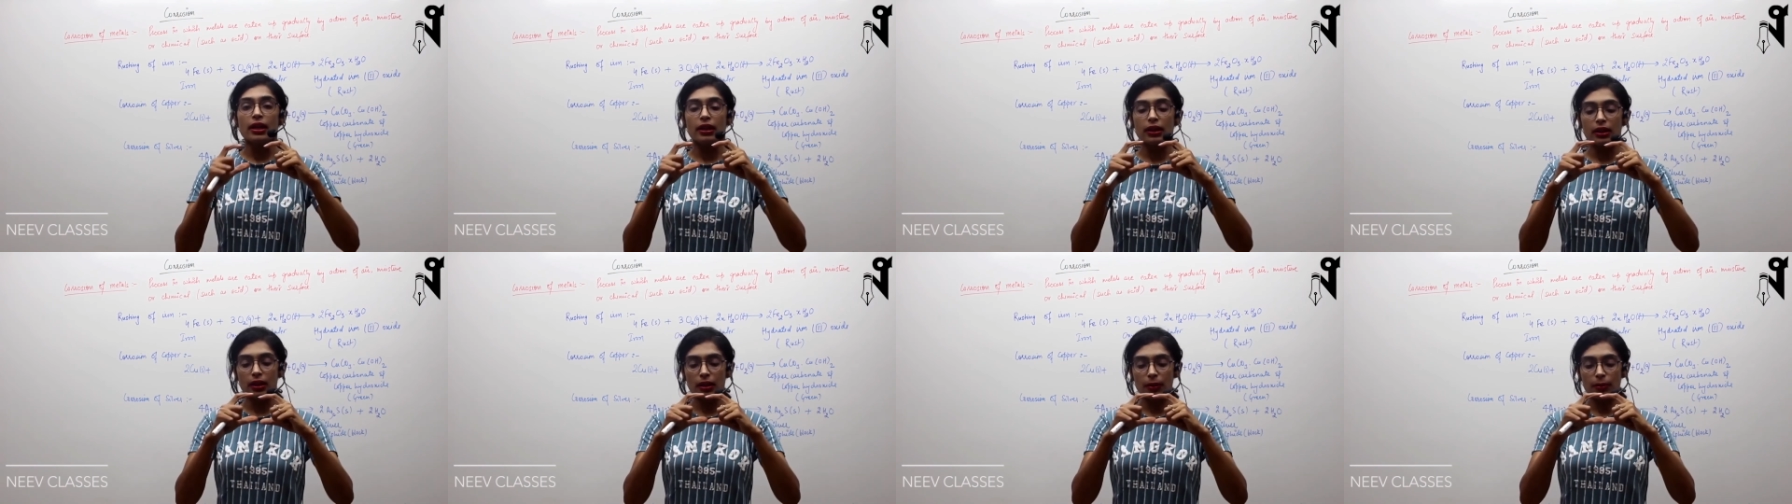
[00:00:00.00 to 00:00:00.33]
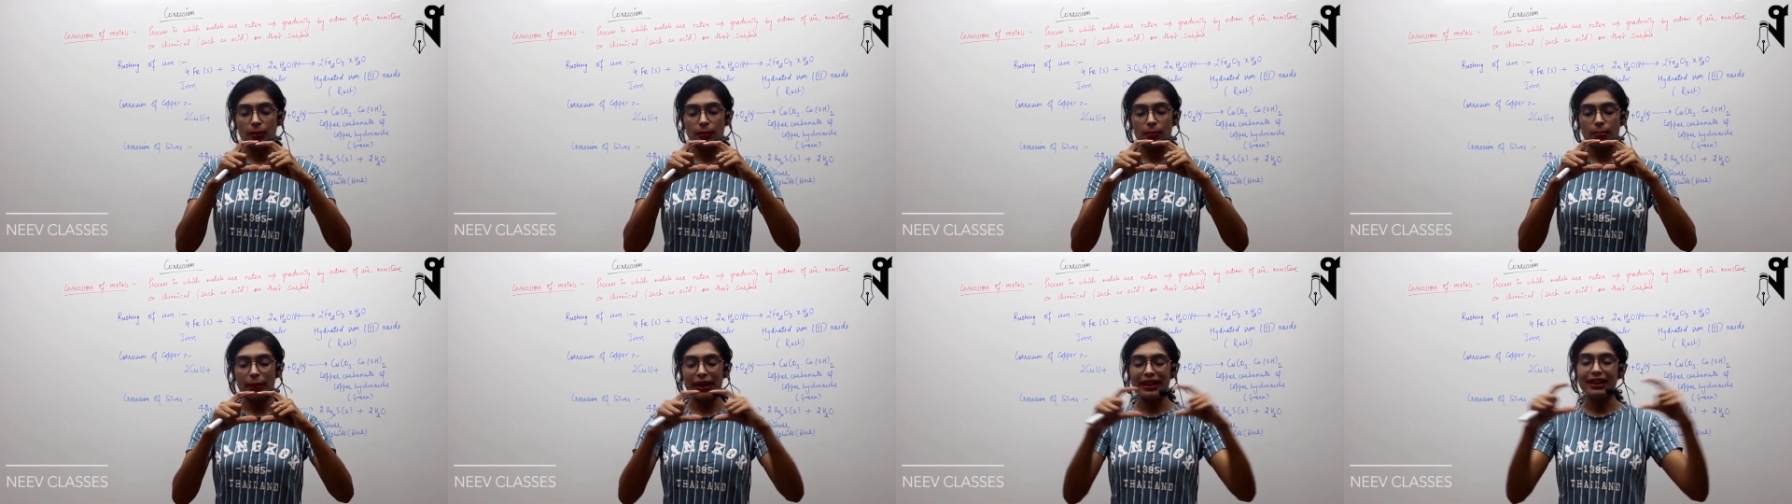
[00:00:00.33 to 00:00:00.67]

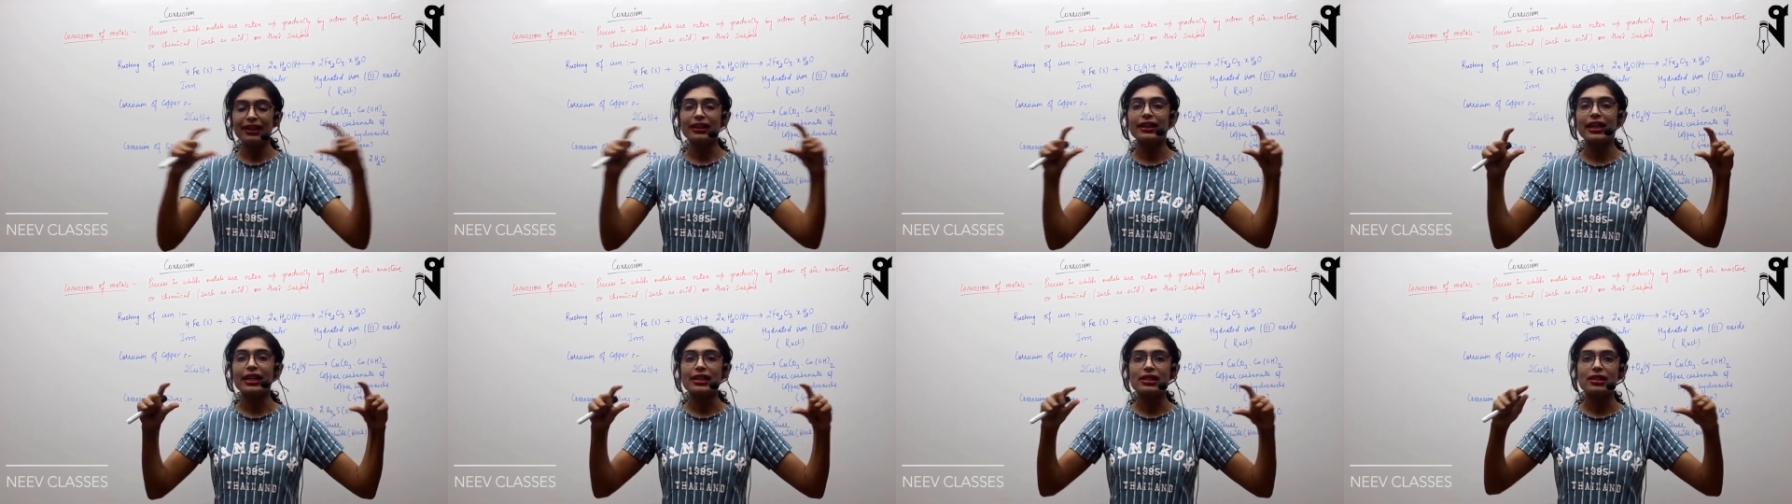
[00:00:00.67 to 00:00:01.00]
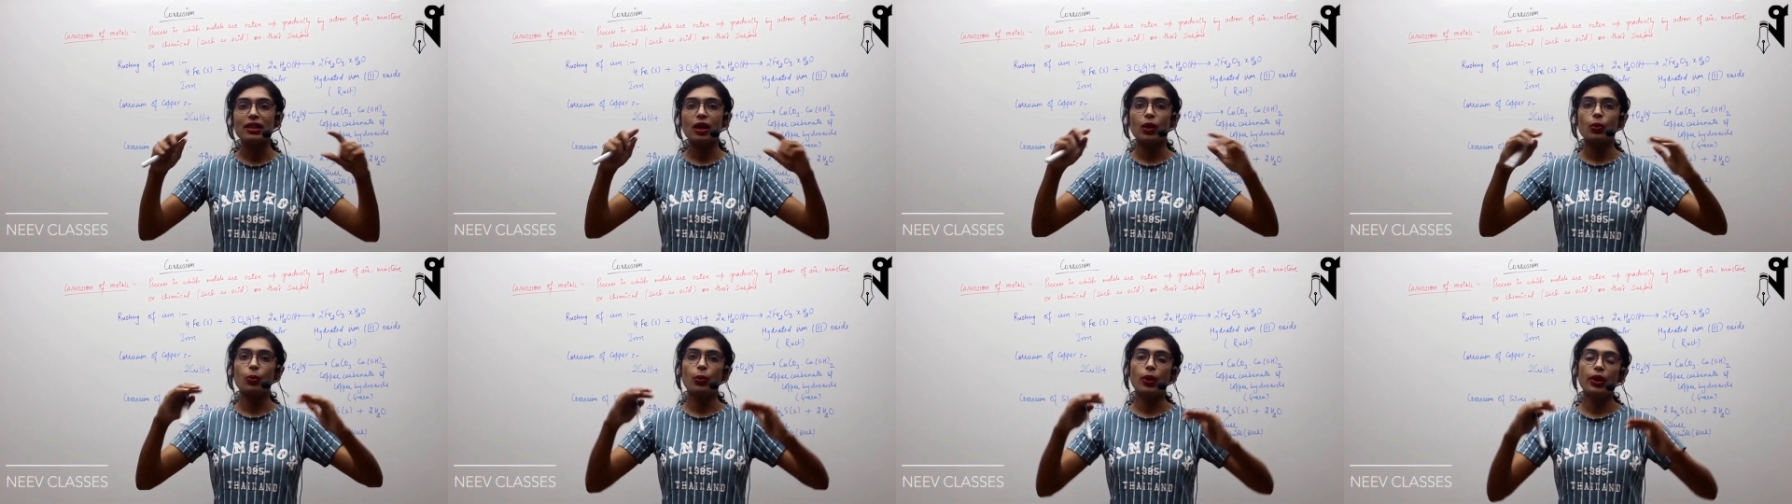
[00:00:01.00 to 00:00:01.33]
the metal gets
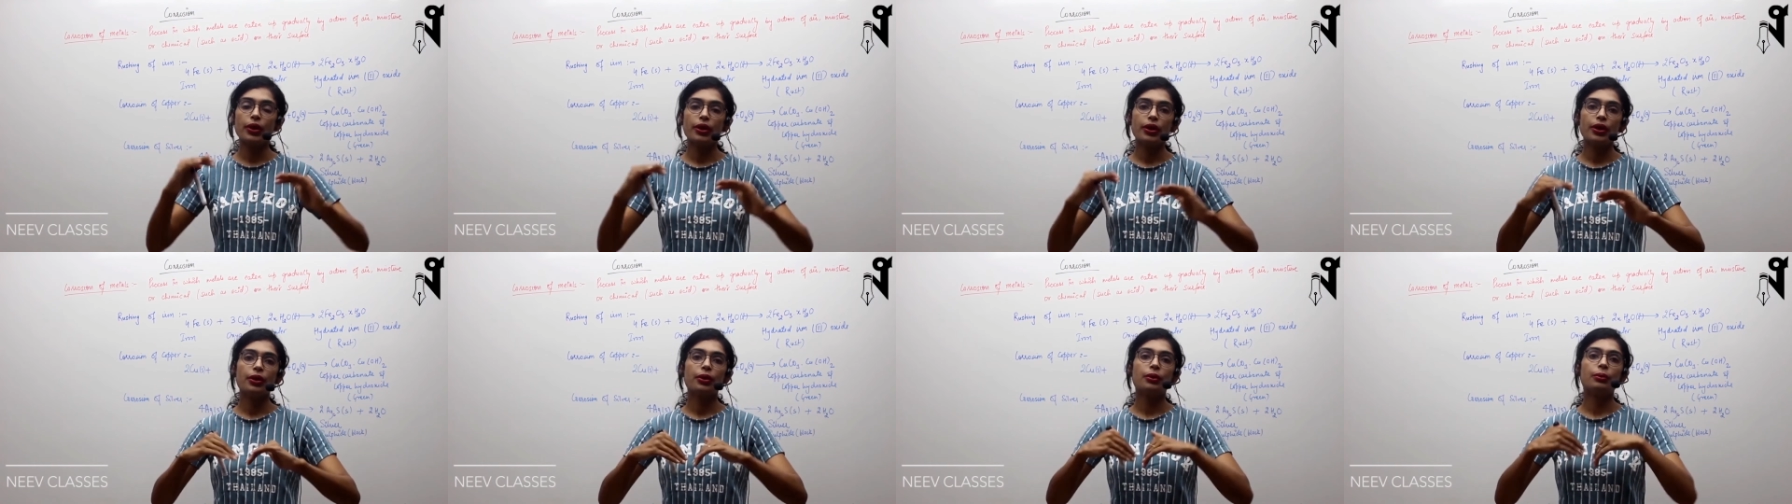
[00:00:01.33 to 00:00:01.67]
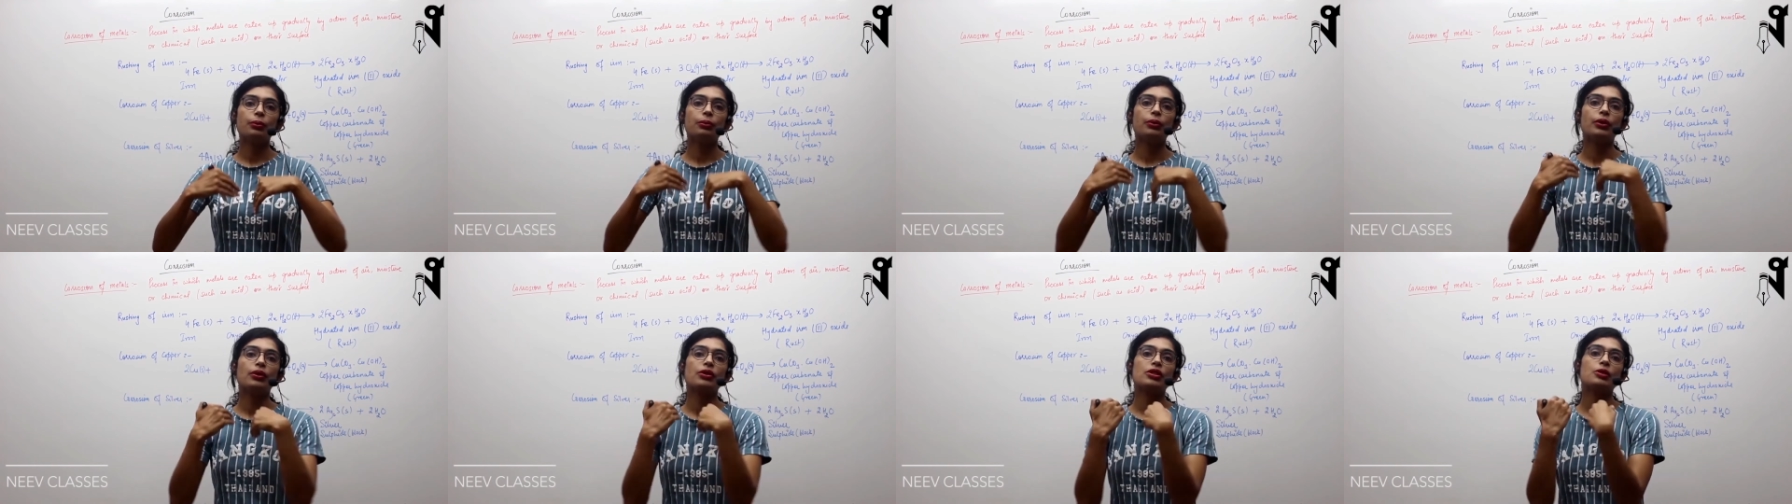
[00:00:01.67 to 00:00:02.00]
converted
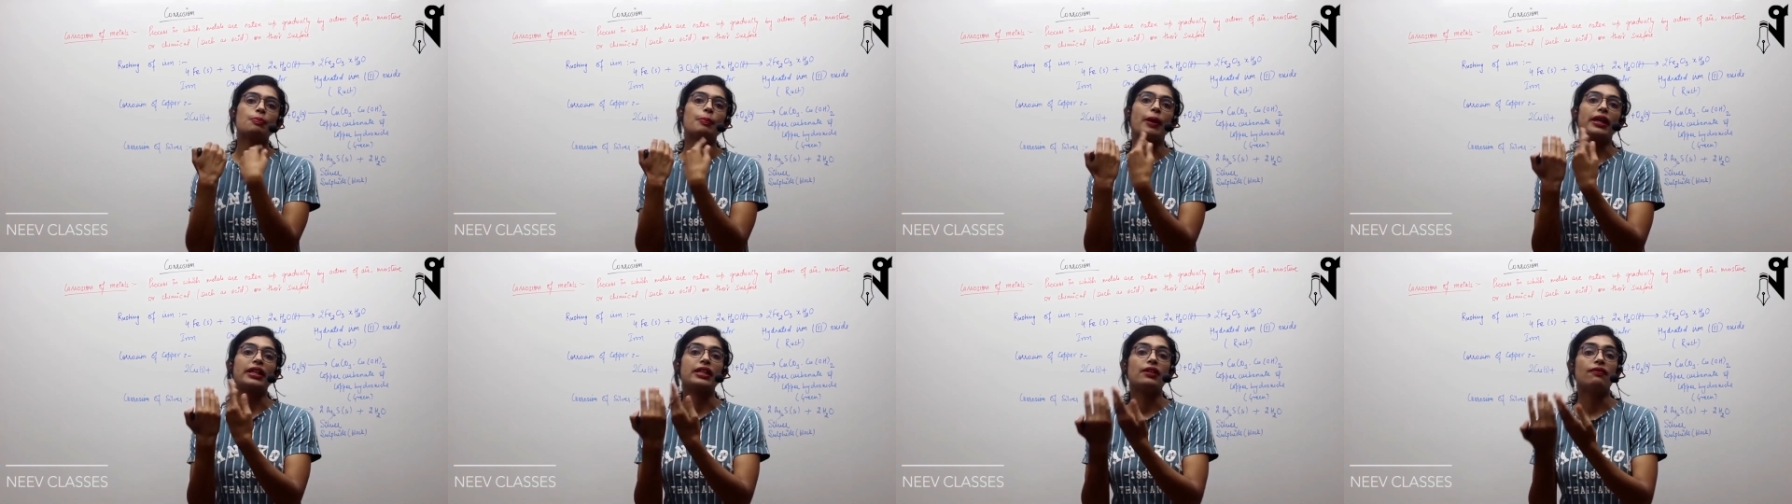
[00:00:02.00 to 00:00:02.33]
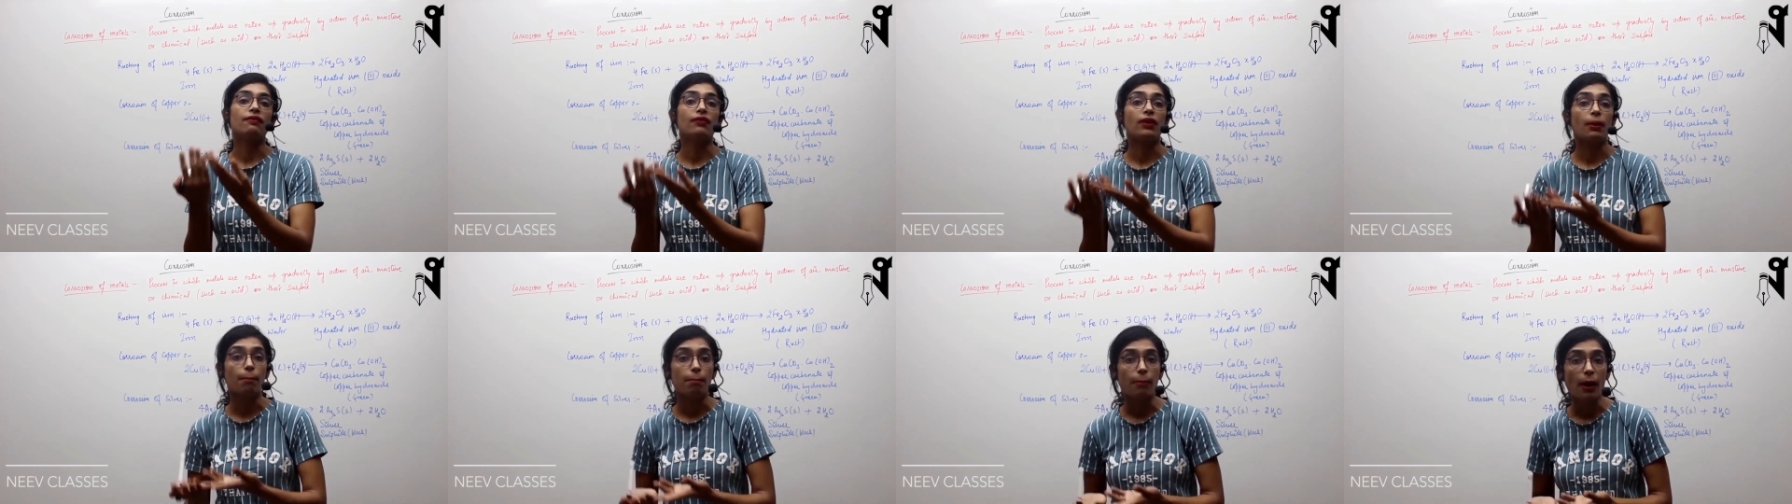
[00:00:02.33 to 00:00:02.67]
into the
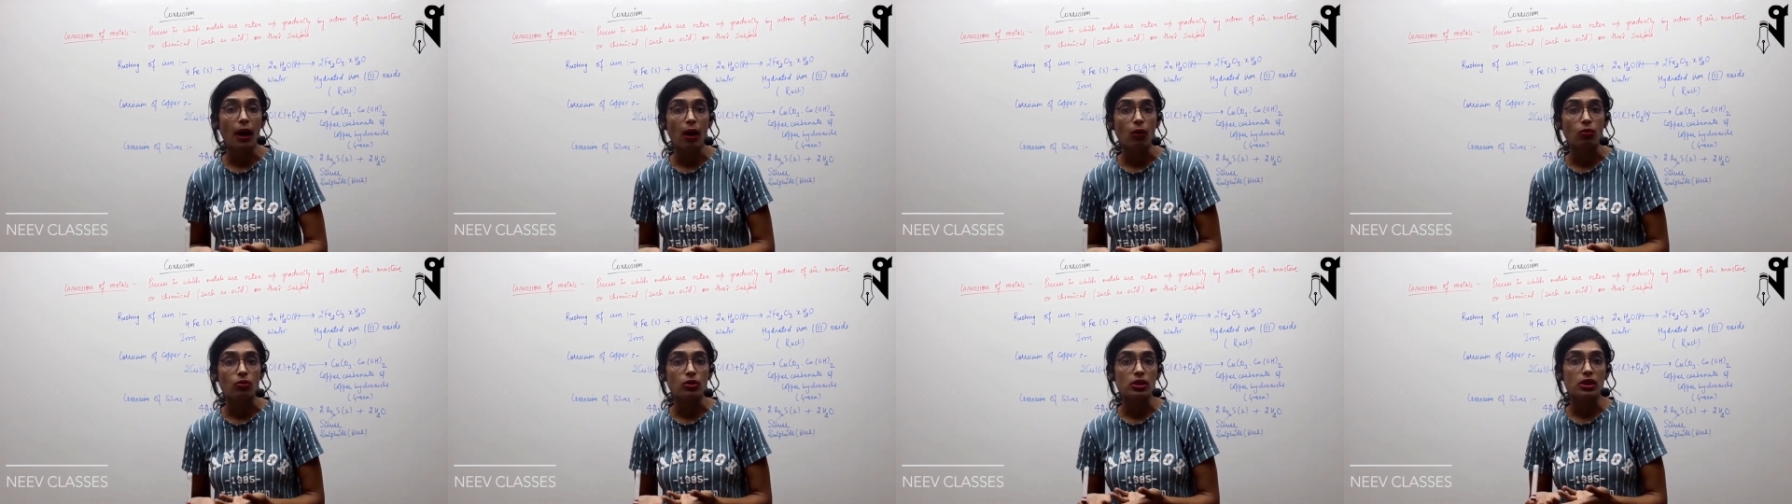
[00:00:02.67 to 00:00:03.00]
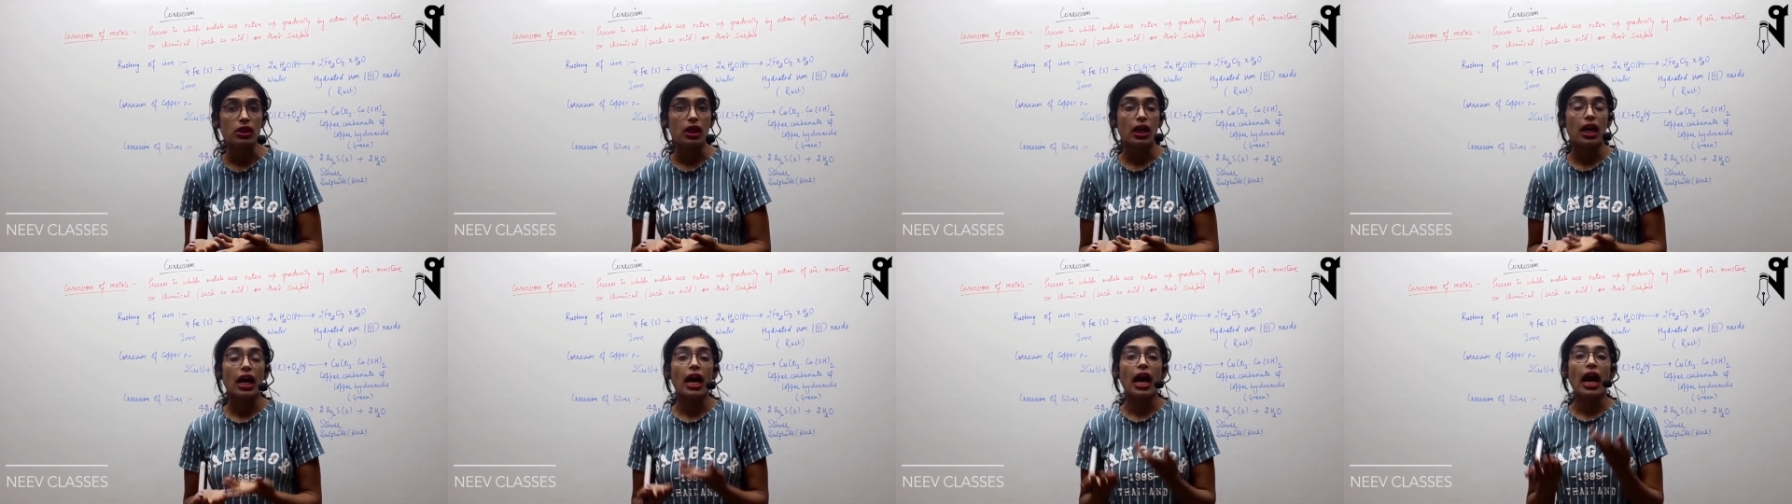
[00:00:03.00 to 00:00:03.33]
respective compounds,